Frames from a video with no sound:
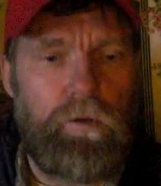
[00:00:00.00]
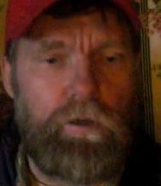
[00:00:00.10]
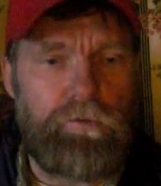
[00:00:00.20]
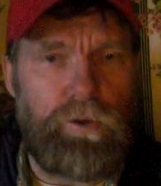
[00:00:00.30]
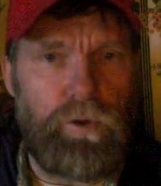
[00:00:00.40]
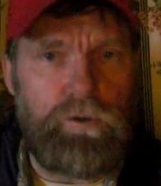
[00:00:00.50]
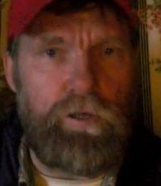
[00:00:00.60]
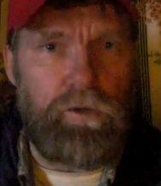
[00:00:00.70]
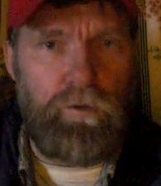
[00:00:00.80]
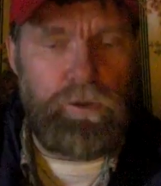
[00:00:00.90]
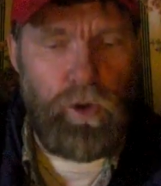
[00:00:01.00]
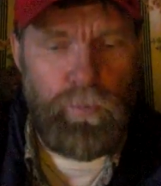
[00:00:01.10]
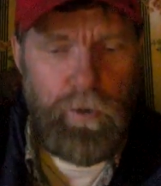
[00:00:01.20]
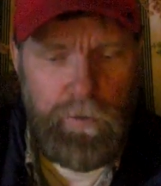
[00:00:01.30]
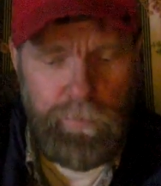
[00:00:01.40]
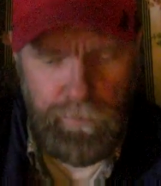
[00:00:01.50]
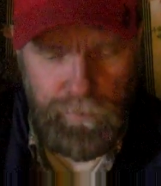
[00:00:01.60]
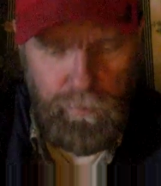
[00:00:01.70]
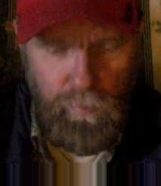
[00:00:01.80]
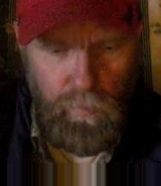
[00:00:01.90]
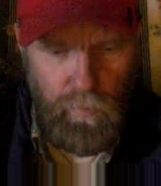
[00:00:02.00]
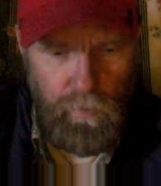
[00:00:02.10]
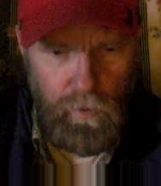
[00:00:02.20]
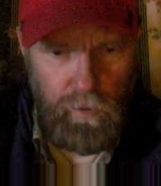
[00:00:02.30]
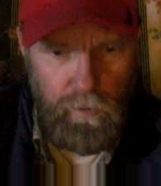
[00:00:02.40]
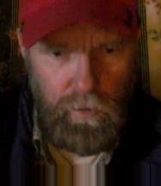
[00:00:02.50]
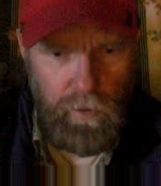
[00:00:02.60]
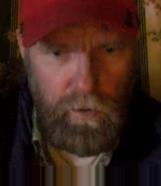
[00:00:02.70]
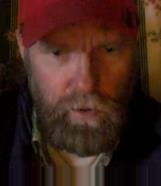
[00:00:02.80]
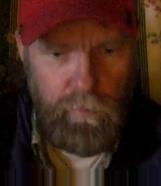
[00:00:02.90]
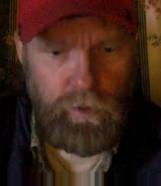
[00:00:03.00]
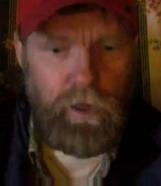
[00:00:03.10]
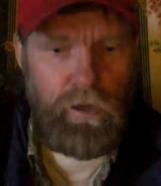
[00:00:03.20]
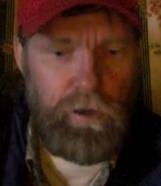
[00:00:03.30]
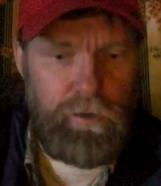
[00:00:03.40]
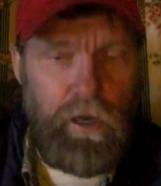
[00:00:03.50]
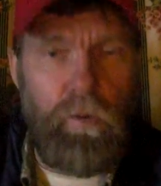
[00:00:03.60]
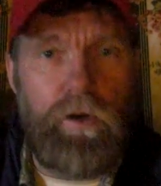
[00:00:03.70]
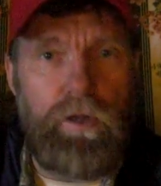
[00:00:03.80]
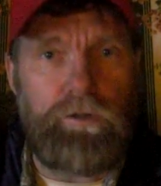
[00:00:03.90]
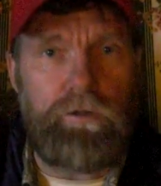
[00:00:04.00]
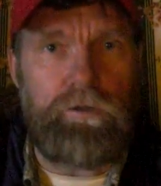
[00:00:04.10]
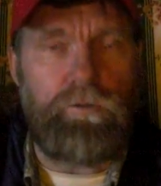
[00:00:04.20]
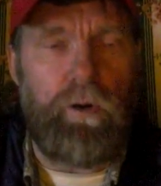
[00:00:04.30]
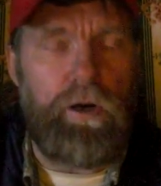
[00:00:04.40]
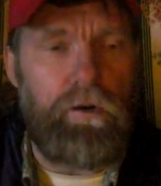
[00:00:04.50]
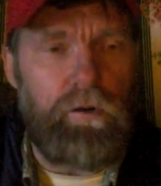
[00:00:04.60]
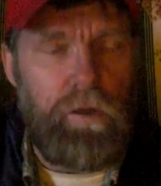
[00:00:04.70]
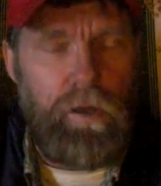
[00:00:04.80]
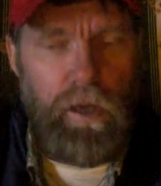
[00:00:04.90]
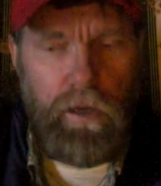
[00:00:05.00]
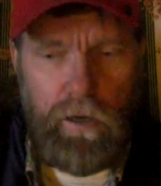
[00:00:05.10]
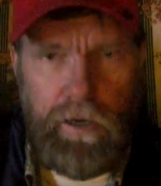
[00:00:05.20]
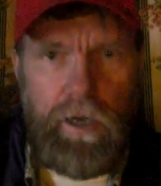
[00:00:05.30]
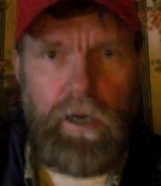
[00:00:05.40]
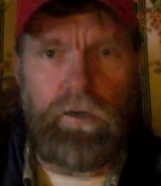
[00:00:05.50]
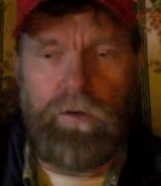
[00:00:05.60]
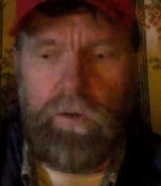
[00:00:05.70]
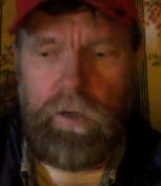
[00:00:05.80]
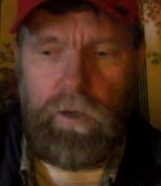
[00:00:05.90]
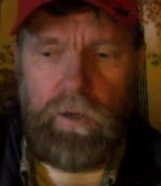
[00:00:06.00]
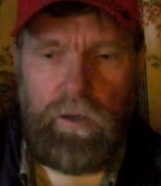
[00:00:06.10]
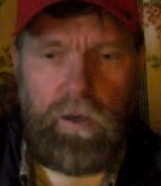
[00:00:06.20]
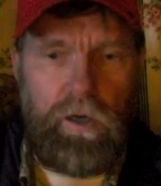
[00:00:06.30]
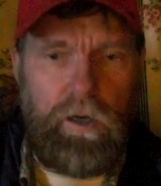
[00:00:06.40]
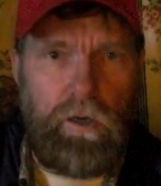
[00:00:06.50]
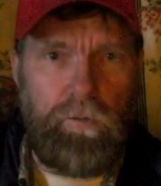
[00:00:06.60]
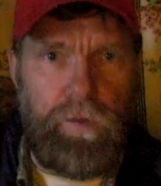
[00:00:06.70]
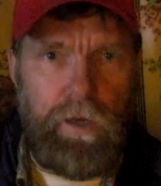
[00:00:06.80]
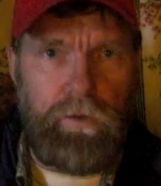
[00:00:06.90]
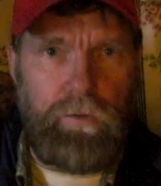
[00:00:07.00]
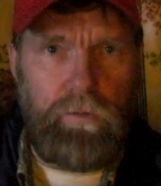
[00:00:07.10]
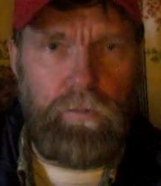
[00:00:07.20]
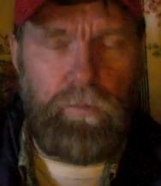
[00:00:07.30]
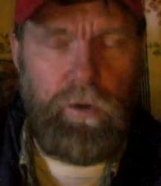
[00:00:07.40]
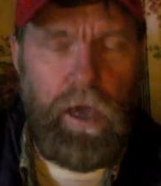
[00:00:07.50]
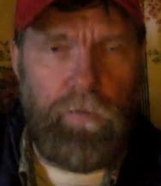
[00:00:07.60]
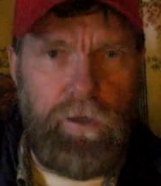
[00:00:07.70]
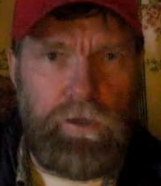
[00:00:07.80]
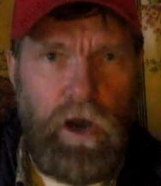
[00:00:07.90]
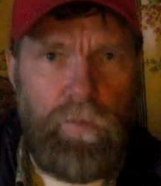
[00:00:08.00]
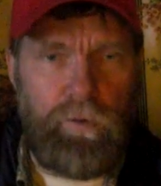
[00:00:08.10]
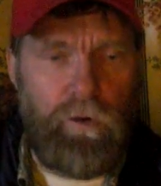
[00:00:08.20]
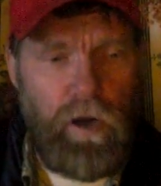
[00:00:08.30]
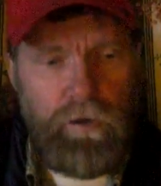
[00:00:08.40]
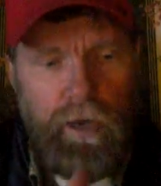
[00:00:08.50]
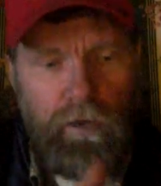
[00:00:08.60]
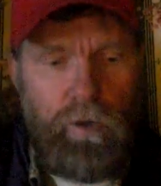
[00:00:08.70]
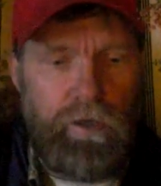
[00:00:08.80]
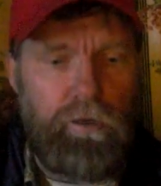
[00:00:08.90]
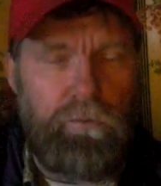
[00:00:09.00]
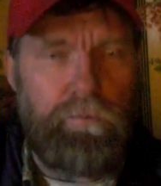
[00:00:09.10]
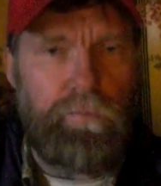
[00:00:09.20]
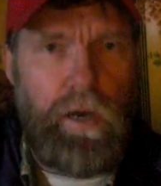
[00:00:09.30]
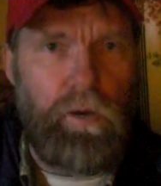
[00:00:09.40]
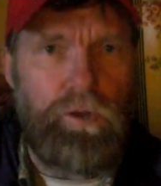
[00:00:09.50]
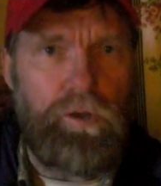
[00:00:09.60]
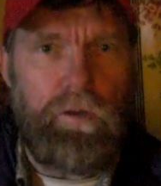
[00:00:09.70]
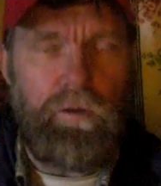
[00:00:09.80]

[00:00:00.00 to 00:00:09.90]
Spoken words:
introduced into the Joe pipe, in particular in that one instance where I had that half-inch copper rod and I had one end pounded